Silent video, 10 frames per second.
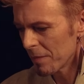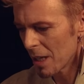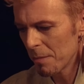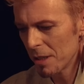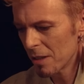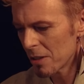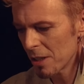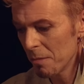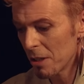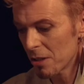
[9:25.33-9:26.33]
I mean, there are
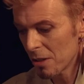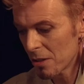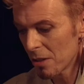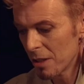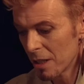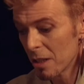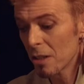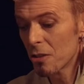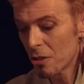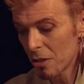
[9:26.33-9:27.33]
so many songs on here
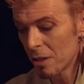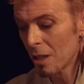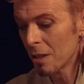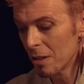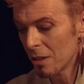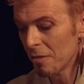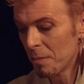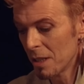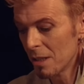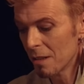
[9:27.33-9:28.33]
that should and could have
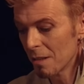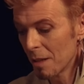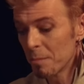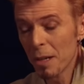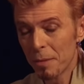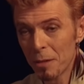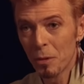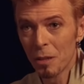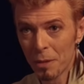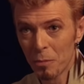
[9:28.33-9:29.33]
been, and probably
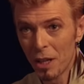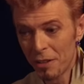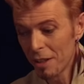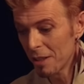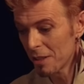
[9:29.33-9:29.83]
will be one day,